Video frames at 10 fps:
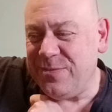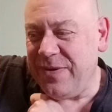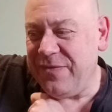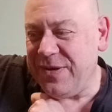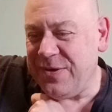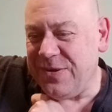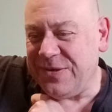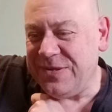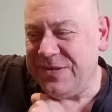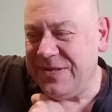whatever they're
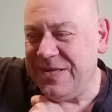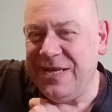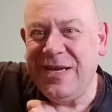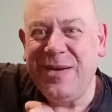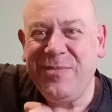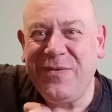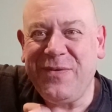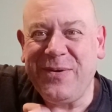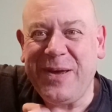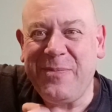called,
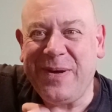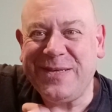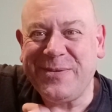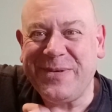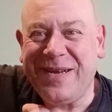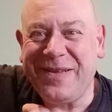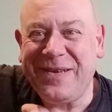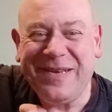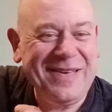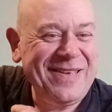before I get back to it, I
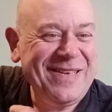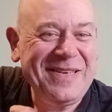think.